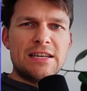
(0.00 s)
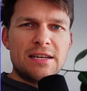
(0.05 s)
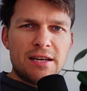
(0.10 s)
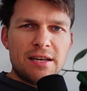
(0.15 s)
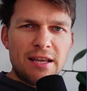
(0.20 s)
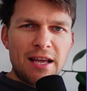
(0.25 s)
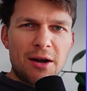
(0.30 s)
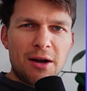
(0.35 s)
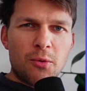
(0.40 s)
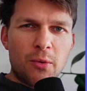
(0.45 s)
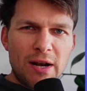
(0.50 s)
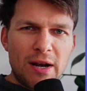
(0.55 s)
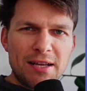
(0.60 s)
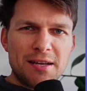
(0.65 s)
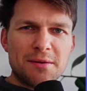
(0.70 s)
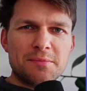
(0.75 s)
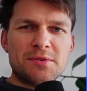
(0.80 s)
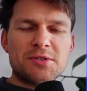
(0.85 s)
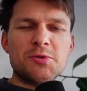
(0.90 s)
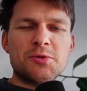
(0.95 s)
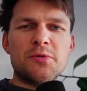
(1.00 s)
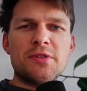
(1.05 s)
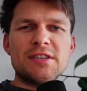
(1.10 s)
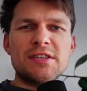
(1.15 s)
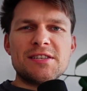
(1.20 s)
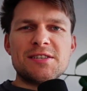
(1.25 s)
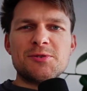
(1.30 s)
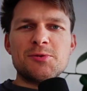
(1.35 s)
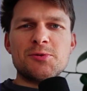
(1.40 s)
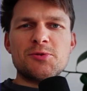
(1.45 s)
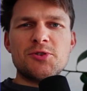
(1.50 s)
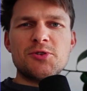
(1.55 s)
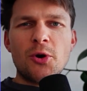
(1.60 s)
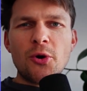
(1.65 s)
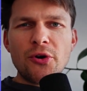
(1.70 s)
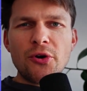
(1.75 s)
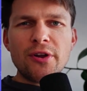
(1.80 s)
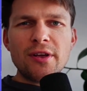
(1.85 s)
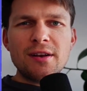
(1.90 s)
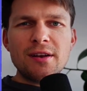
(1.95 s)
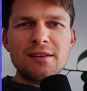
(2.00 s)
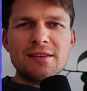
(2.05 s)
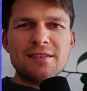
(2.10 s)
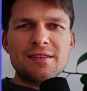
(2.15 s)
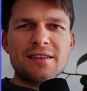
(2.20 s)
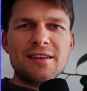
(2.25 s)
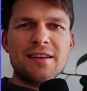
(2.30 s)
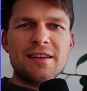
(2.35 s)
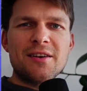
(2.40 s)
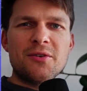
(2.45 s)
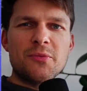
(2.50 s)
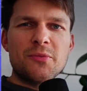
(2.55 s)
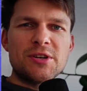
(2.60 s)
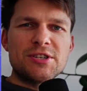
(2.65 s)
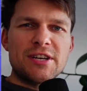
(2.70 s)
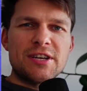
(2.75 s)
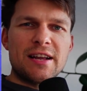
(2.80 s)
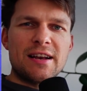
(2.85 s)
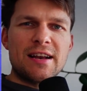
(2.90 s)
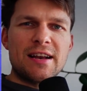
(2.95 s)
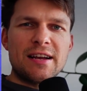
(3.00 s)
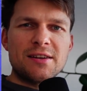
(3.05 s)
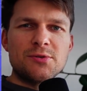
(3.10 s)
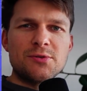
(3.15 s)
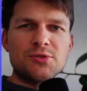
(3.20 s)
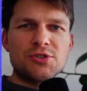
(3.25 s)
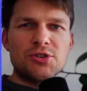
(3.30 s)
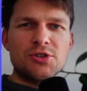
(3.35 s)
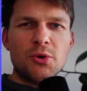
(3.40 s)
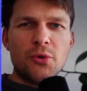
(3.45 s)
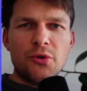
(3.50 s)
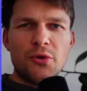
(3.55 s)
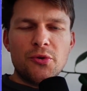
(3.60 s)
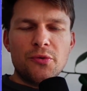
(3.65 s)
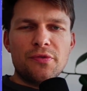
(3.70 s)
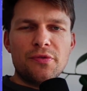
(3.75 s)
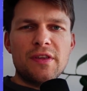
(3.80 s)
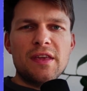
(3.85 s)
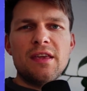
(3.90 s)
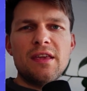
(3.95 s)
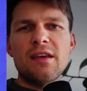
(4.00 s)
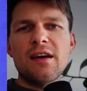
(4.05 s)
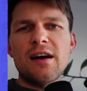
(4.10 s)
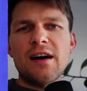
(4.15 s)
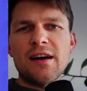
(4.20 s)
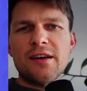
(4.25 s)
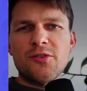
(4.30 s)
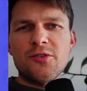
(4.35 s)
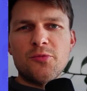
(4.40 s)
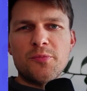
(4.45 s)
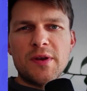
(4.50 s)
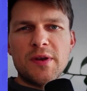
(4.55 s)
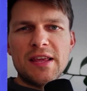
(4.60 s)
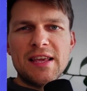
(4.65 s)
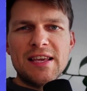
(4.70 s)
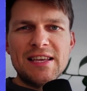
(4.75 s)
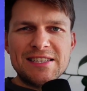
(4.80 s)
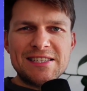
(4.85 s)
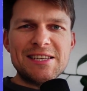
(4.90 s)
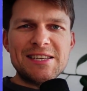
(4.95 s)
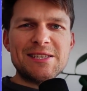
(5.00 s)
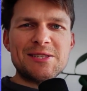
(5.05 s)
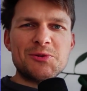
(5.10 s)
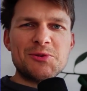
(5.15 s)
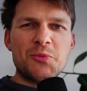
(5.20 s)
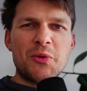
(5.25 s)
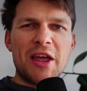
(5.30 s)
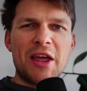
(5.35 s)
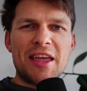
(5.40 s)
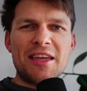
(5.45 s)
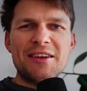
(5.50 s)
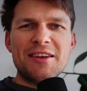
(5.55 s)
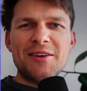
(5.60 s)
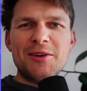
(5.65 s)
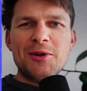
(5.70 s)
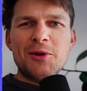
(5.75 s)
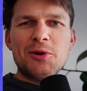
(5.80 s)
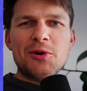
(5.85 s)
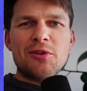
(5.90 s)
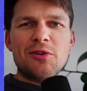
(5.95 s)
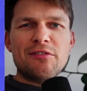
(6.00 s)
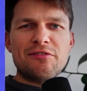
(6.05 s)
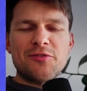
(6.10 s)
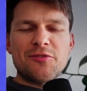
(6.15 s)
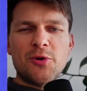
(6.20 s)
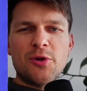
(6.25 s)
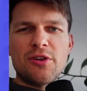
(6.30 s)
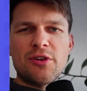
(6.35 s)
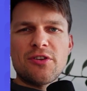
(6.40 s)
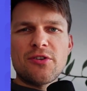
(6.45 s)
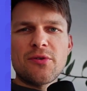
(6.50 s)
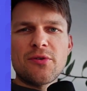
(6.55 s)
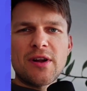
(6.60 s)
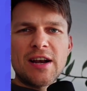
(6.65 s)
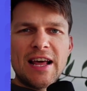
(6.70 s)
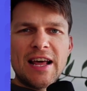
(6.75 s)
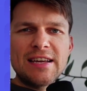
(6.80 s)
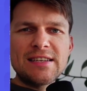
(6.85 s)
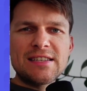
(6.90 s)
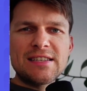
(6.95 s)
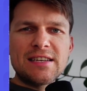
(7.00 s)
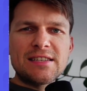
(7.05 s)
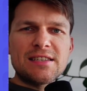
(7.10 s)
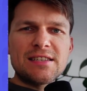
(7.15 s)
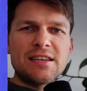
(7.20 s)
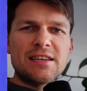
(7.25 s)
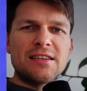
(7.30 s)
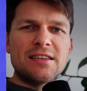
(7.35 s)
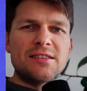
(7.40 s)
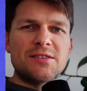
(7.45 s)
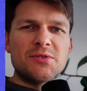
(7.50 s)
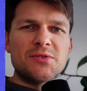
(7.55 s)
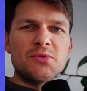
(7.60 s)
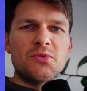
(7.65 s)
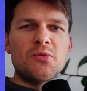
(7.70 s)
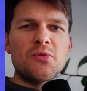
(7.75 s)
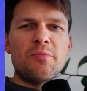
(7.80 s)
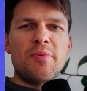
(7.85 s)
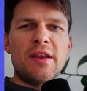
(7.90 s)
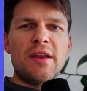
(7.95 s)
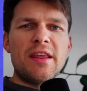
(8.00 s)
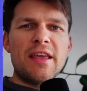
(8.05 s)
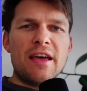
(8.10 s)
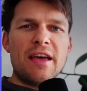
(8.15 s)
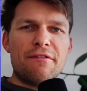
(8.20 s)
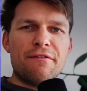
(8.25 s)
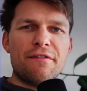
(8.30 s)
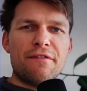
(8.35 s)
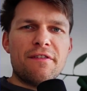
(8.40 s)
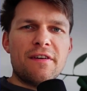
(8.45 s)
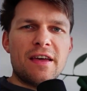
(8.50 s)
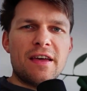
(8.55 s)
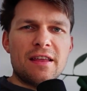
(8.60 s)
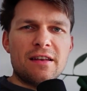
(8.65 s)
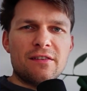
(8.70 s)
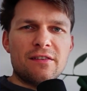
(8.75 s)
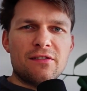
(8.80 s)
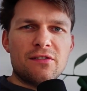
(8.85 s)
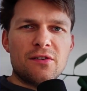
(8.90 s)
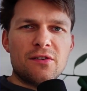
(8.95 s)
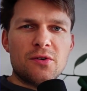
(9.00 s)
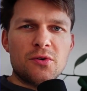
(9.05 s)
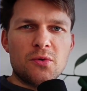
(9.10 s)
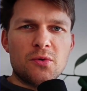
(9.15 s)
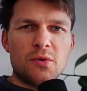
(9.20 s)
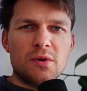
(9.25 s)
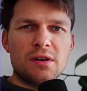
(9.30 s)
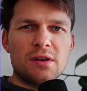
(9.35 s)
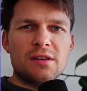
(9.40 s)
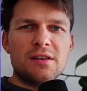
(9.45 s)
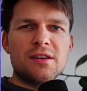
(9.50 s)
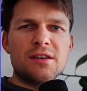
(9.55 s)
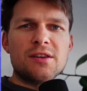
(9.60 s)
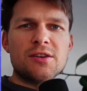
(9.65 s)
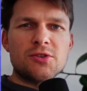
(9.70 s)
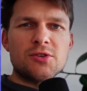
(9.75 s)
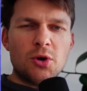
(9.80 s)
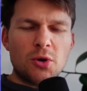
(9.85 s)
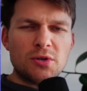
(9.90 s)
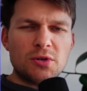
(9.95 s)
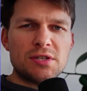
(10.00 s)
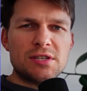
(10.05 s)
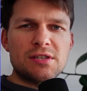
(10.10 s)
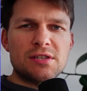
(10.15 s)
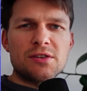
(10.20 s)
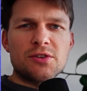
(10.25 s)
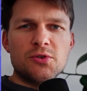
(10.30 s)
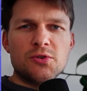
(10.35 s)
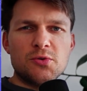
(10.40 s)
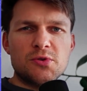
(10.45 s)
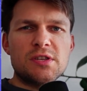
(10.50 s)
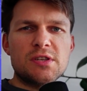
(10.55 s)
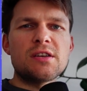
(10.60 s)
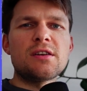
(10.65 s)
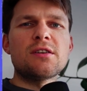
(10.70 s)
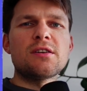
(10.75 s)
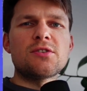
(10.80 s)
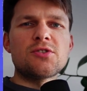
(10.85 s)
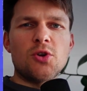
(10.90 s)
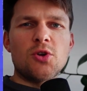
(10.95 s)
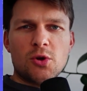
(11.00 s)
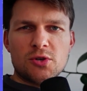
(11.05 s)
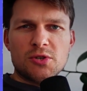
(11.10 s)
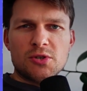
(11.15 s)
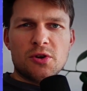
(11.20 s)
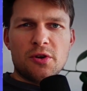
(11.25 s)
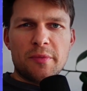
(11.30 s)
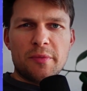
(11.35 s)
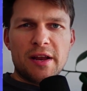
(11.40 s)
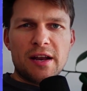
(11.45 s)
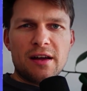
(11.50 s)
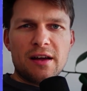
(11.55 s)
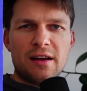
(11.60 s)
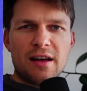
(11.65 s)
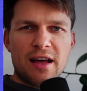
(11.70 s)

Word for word: Yeah, welcome to this tutorial in which I'd like to show you the arguably easiest way of turning your Glide data into PDF and Google Docs using Docs Automator.